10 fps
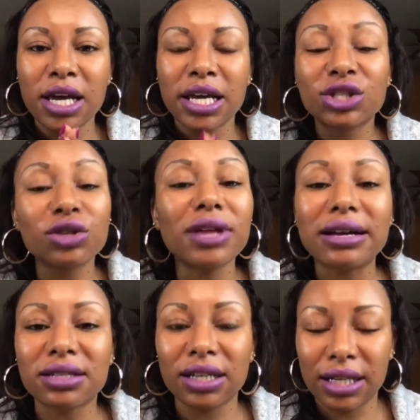in
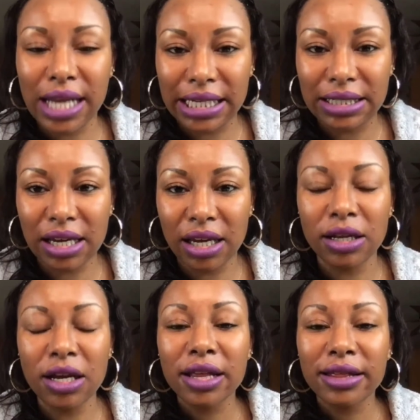
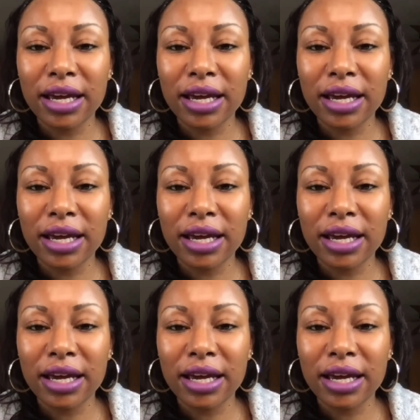2019,